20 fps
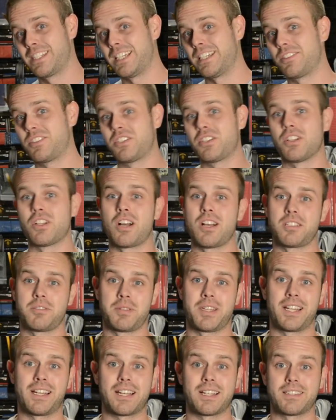it's still awesome
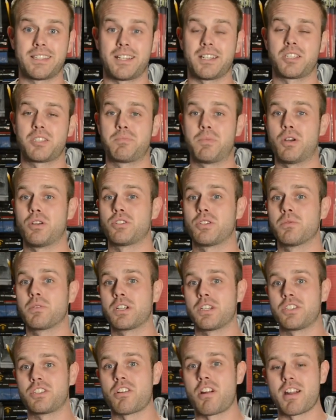that it got that exposure. We're
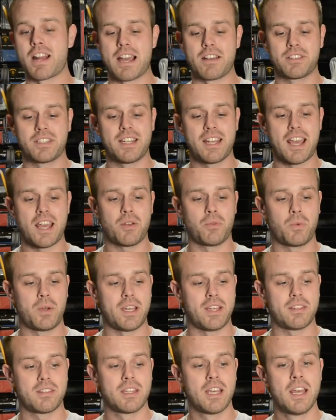going to start out today
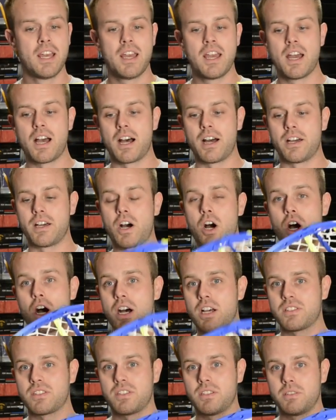with uh,
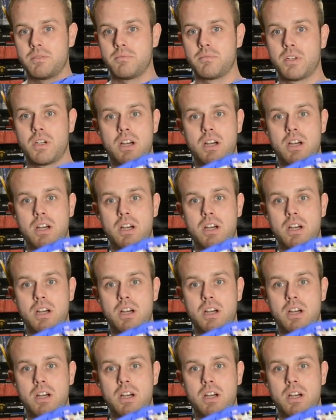awesome